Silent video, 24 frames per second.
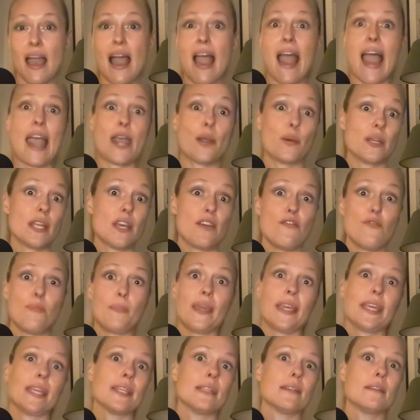I would have
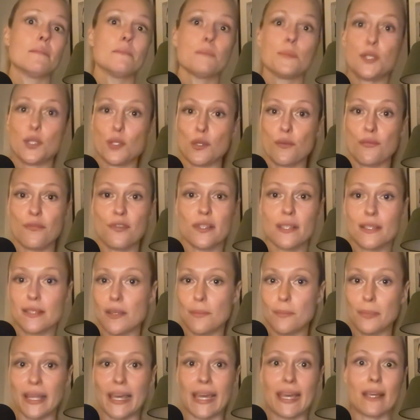been, fill in the
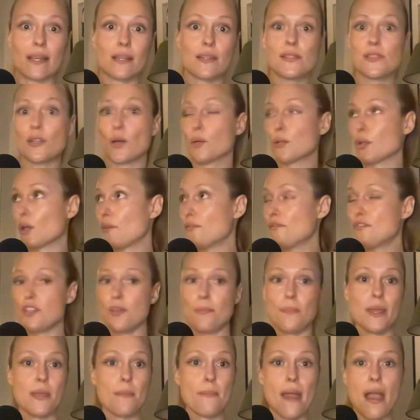blank, sold off to
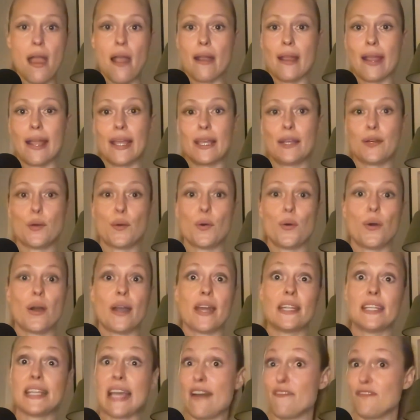be married, or
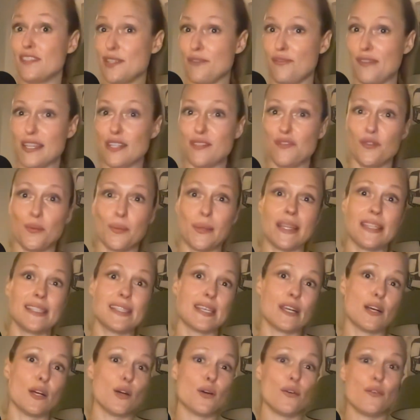I'd have to fend for
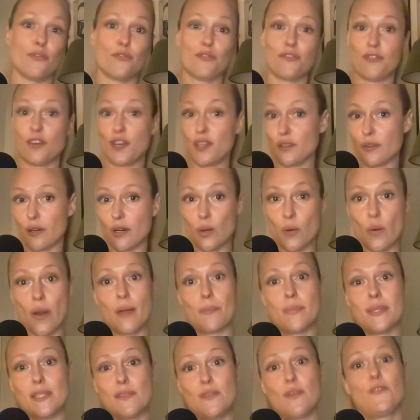myself, further
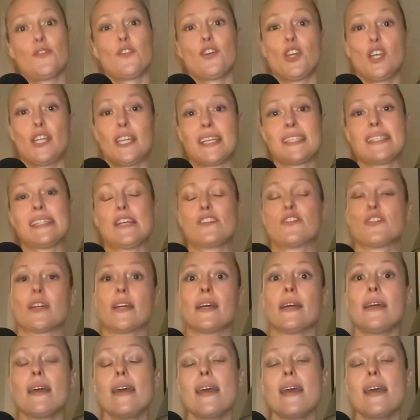requirements for food, etc.